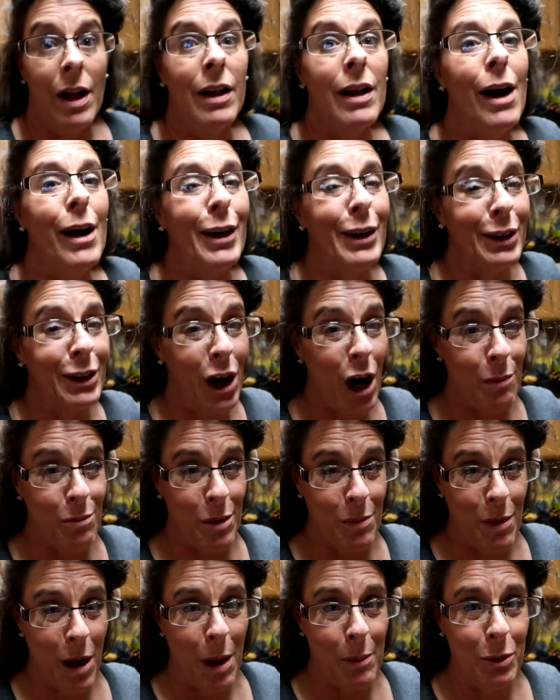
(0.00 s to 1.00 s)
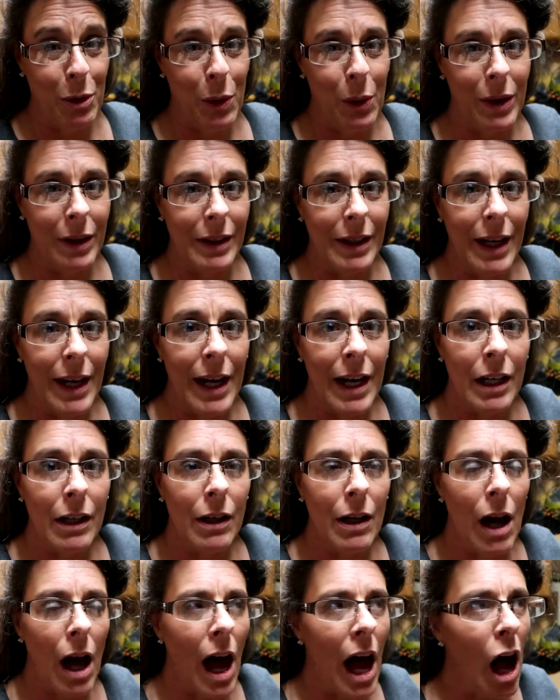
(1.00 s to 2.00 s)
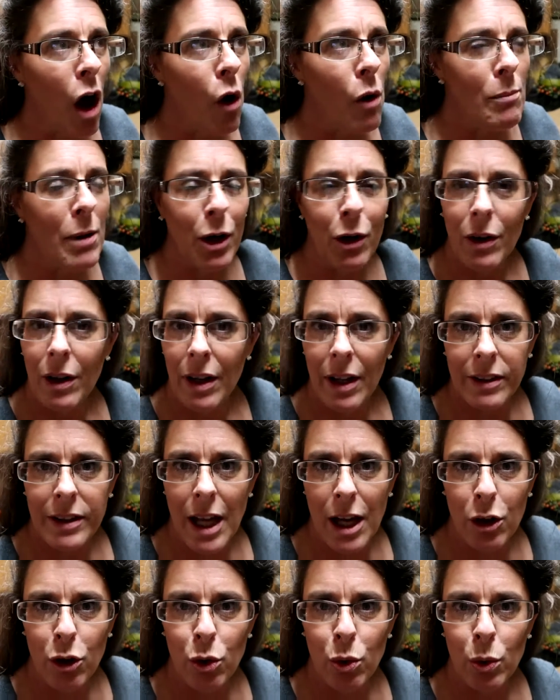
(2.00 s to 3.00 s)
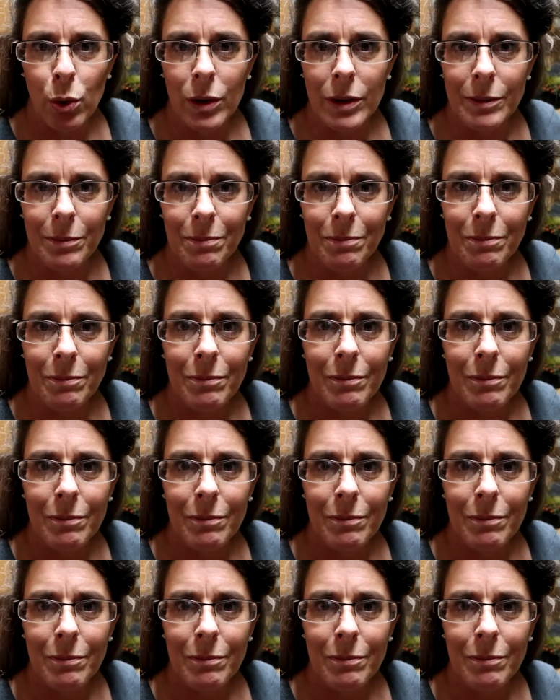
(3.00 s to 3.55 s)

a lot of caramel popcorn and how am I gonna let that cool